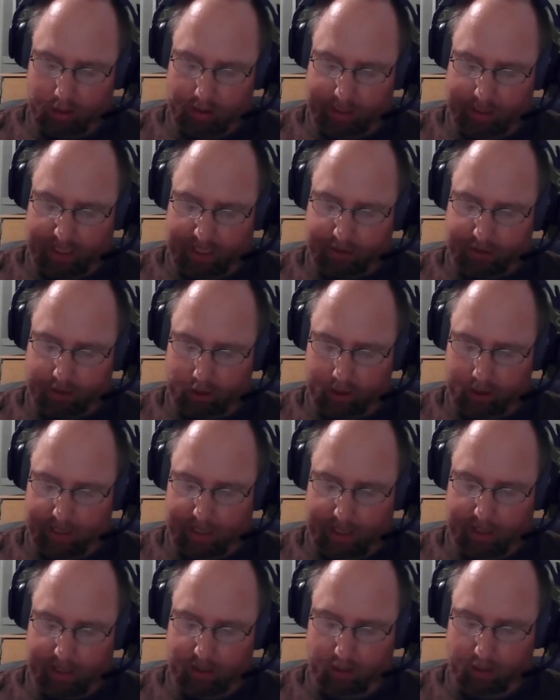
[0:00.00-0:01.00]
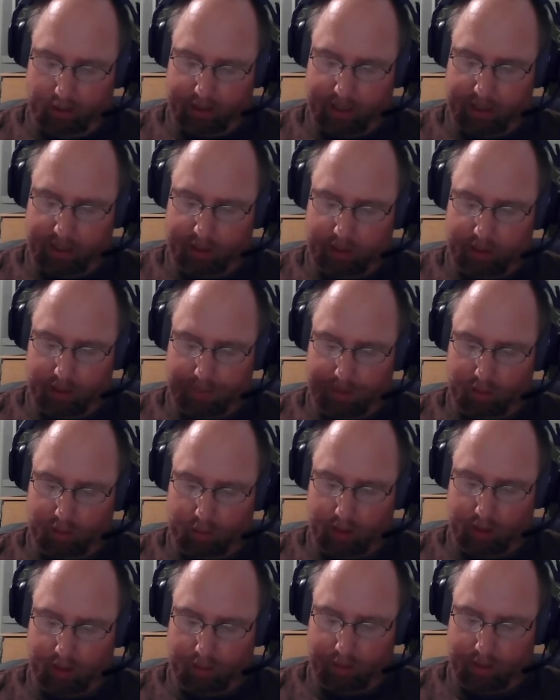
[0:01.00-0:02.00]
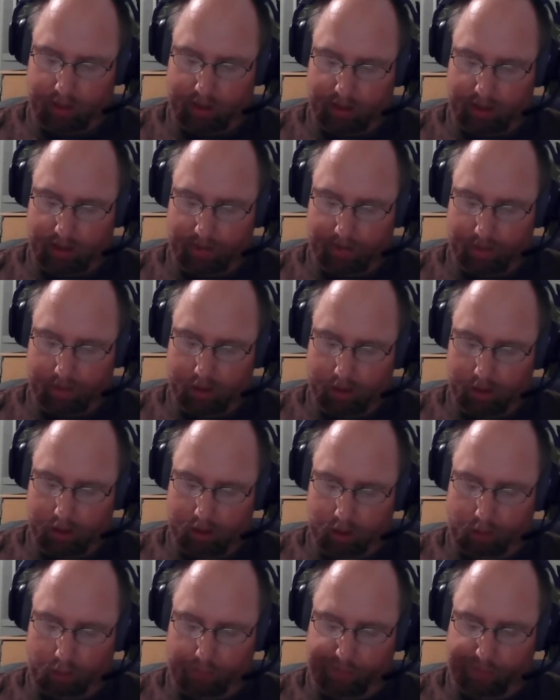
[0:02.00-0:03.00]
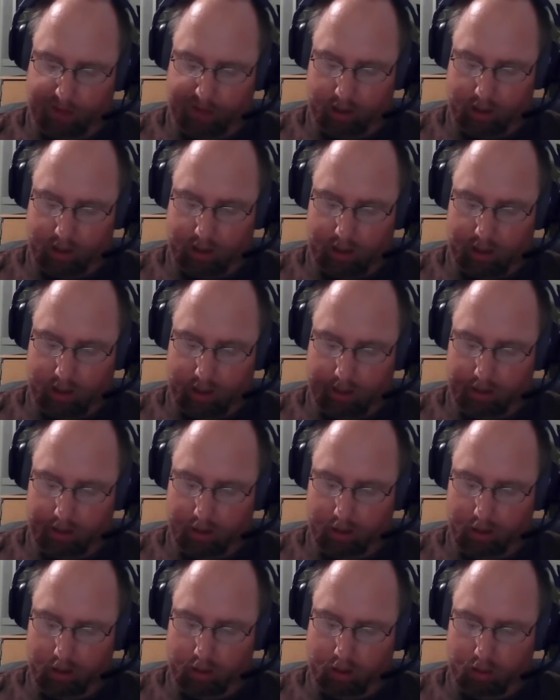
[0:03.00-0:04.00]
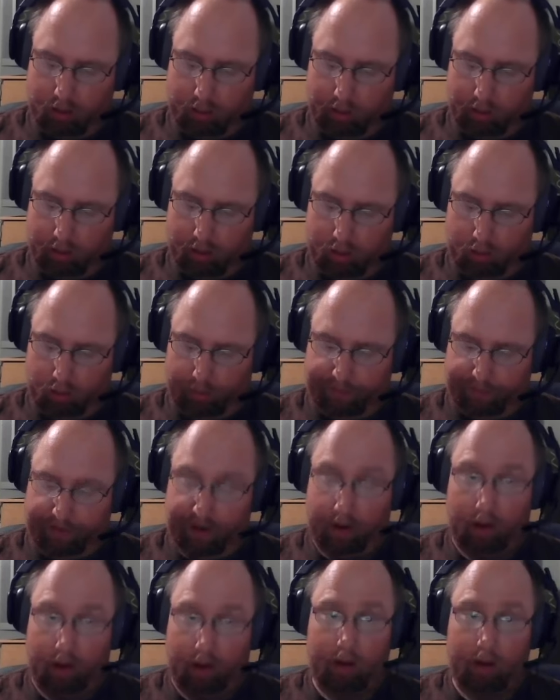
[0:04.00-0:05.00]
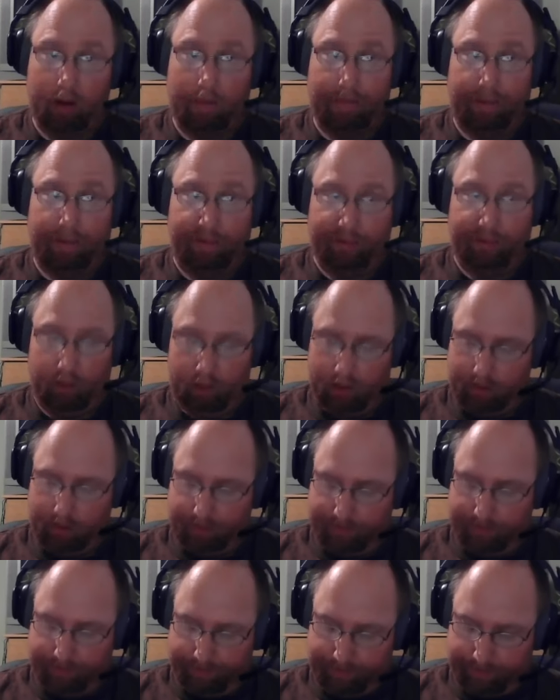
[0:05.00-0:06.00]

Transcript: yet surely I know that it shall be well with them who fear God, who fear before him.